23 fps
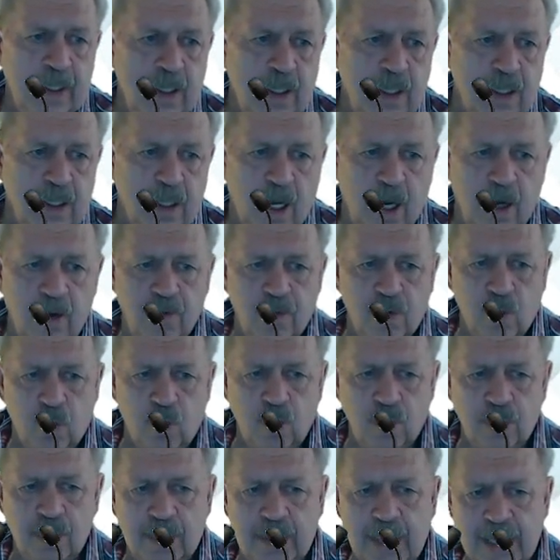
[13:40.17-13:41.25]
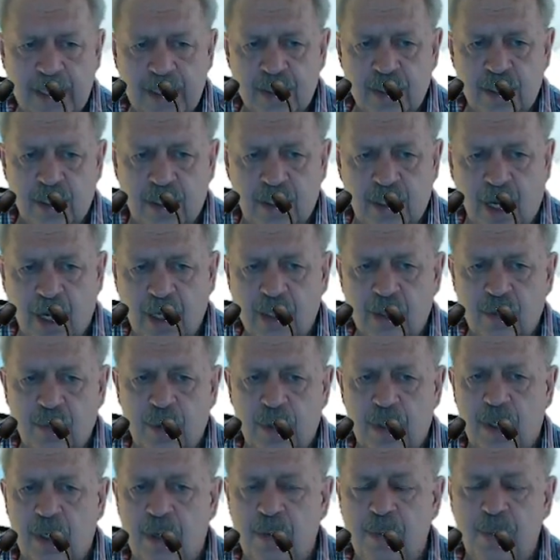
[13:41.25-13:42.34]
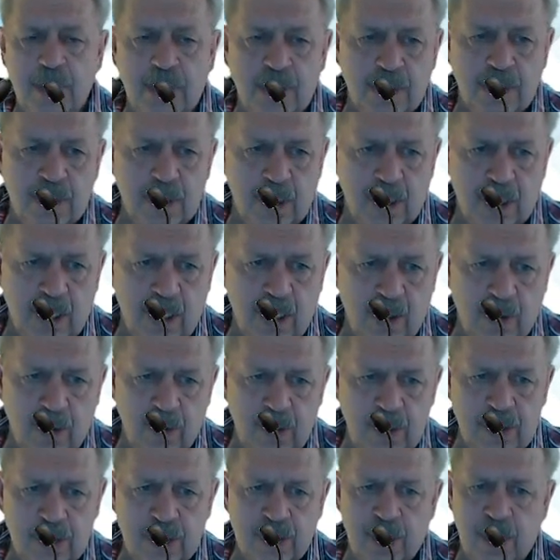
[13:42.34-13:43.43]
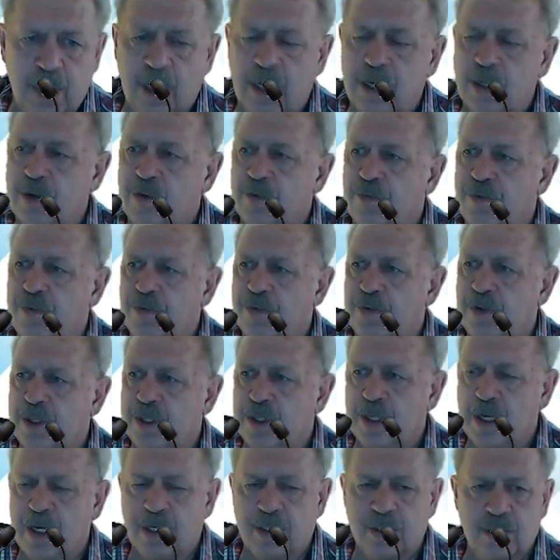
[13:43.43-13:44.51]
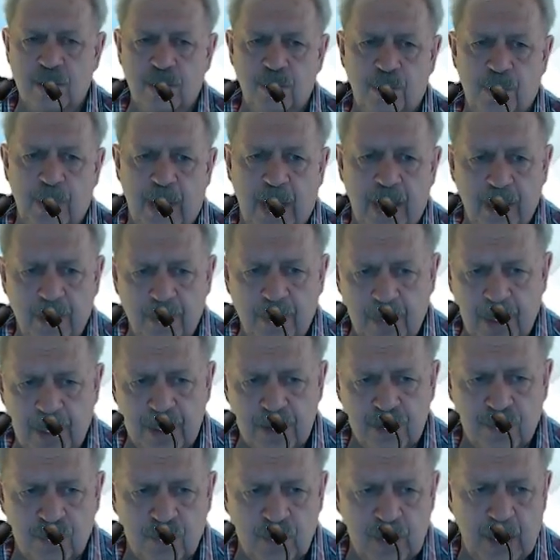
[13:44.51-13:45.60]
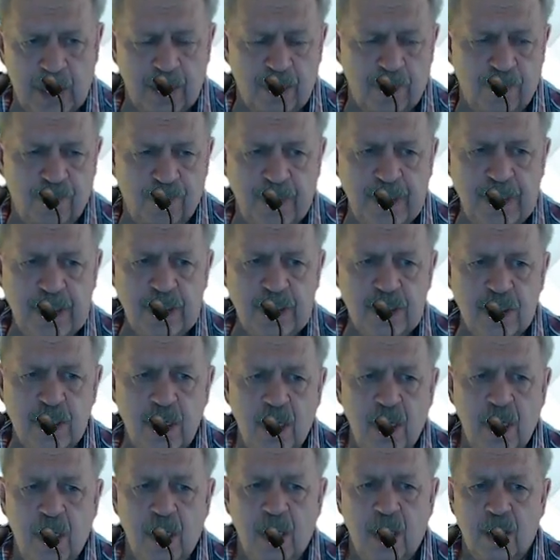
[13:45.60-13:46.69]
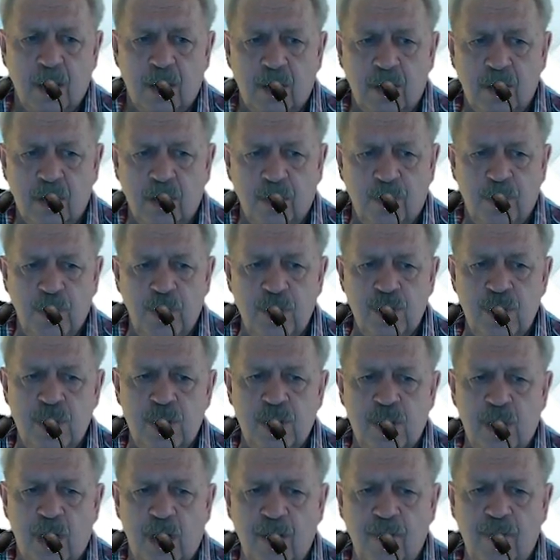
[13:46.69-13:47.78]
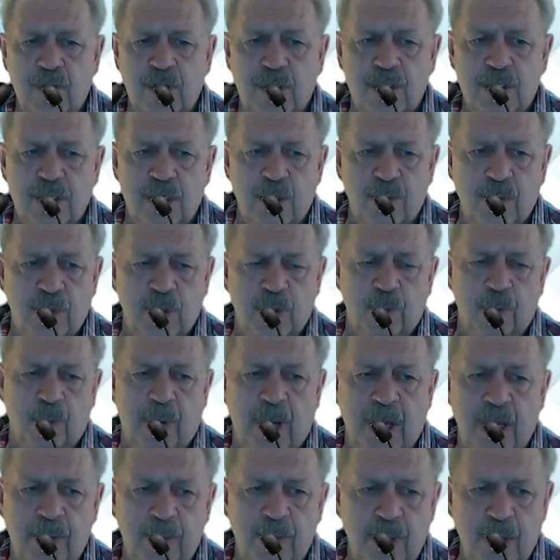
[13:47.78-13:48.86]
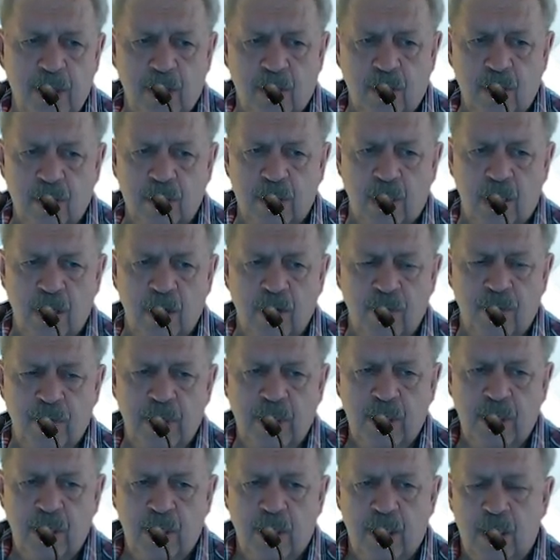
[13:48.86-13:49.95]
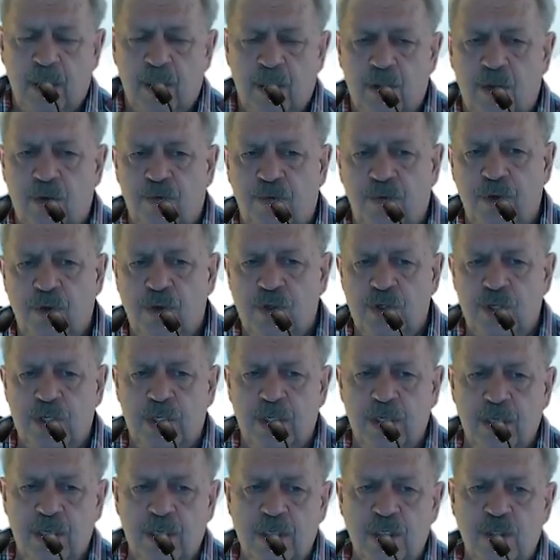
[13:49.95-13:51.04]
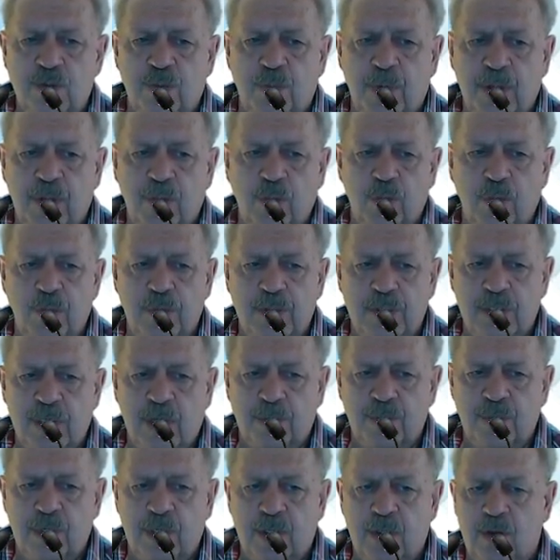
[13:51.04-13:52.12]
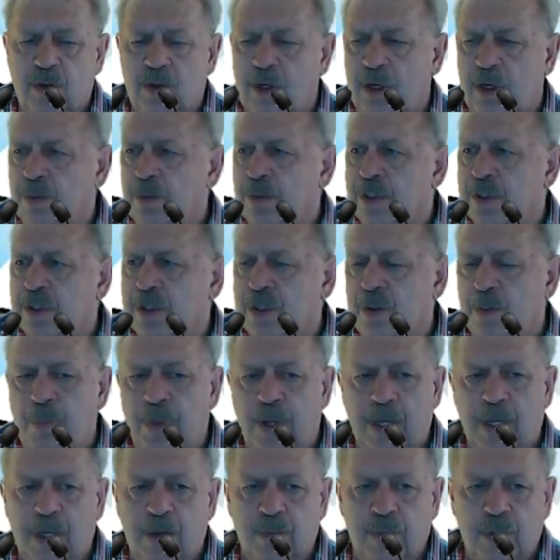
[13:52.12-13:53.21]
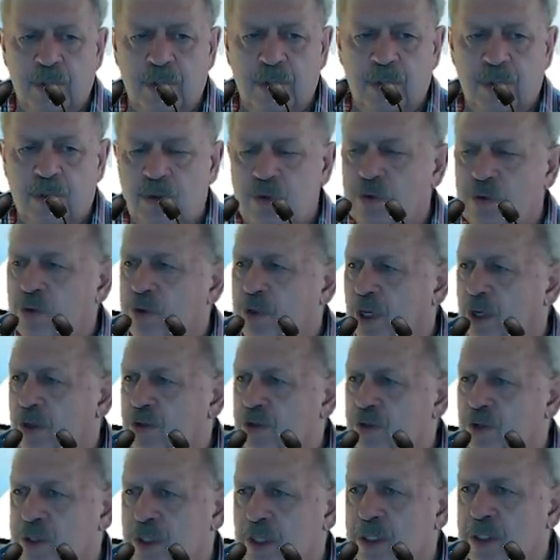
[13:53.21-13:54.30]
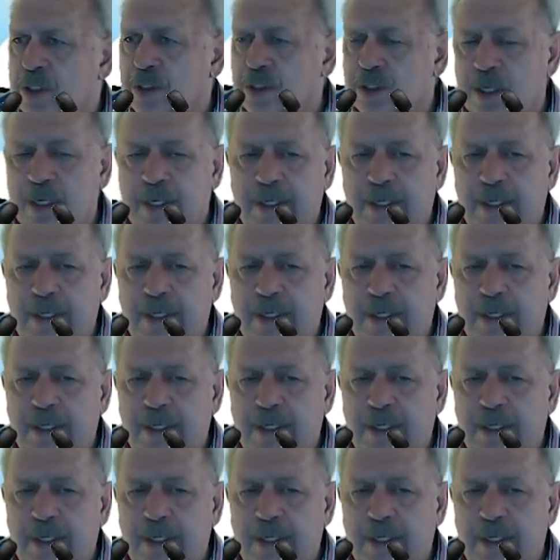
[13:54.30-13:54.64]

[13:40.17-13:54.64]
The overall tax deductible limit is 350,000 per annum, as for the other funds. Contributions over this limit may be rolled over to future years, but will be subject to limits applicable to those years.